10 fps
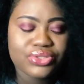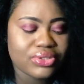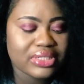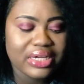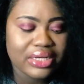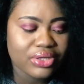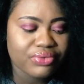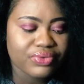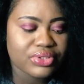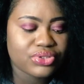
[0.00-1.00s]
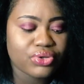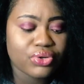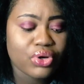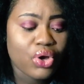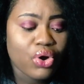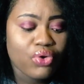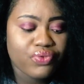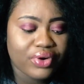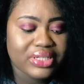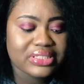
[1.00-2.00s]
So, there are a lot of it. So,
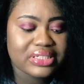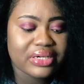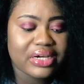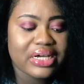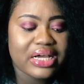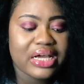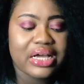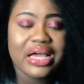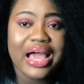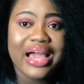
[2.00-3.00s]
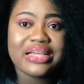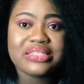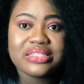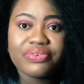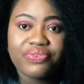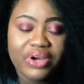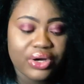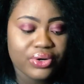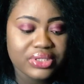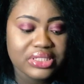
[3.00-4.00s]
for the IT
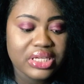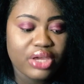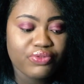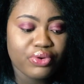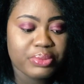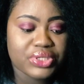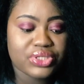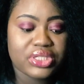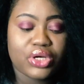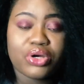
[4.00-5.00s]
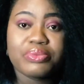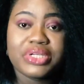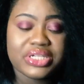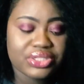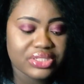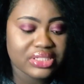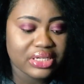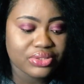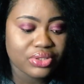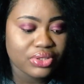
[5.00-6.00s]
faculty, information and communication
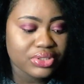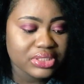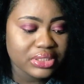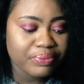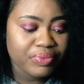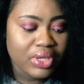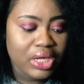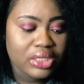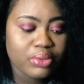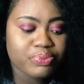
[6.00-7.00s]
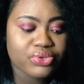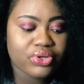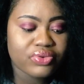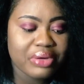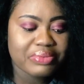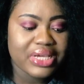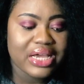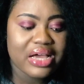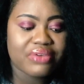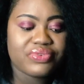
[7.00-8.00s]
technology, the program they
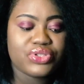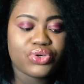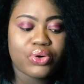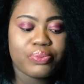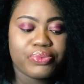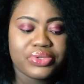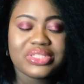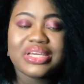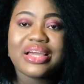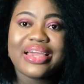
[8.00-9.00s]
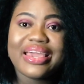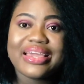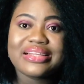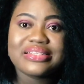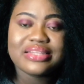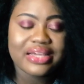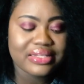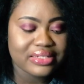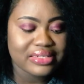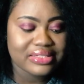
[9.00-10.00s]
have is computer aided
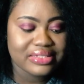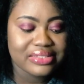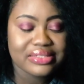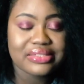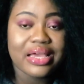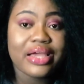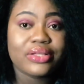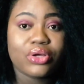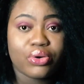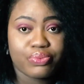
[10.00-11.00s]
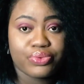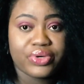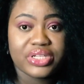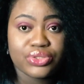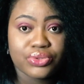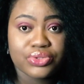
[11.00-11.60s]
design operators.